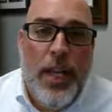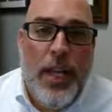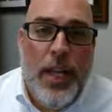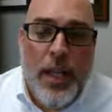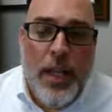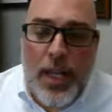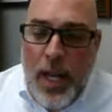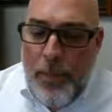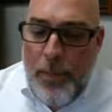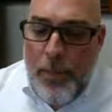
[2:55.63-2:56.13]

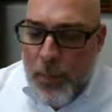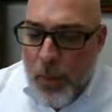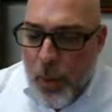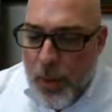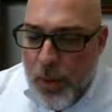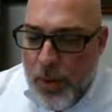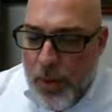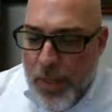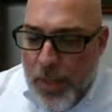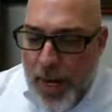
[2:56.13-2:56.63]
A couple
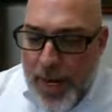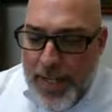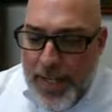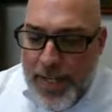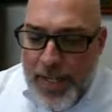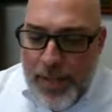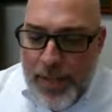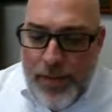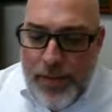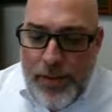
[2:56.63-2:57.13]
more
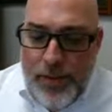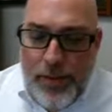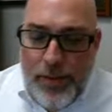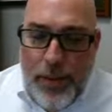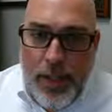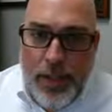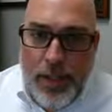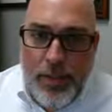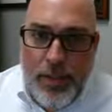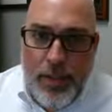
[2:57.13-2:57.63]
ideas.
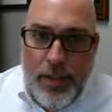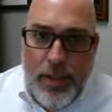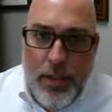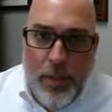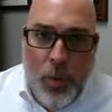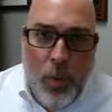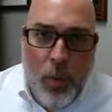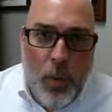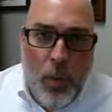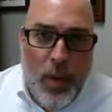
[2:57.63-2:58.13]

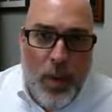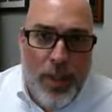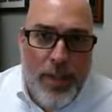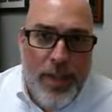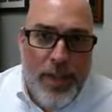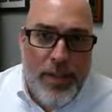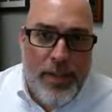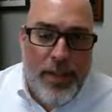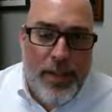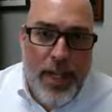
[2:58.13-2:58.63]
Number
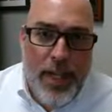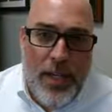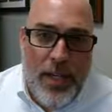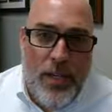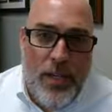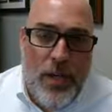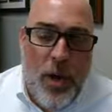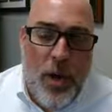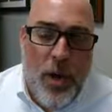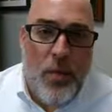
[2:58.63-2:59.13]
one is a
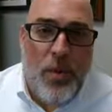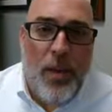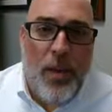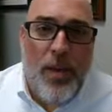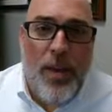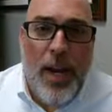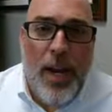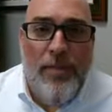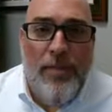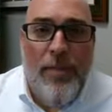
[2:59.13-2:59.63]

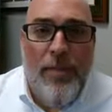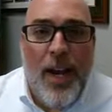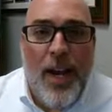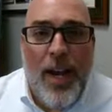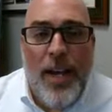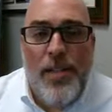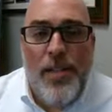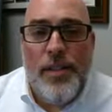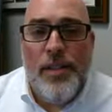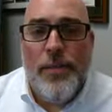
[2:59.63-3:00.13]
donor
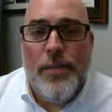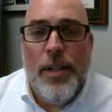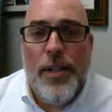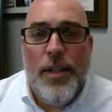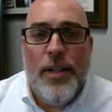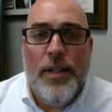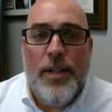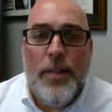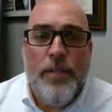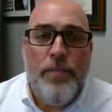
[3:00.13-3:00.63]
advised
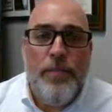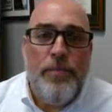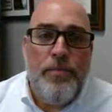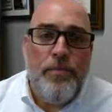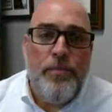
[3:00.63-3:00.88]
fund.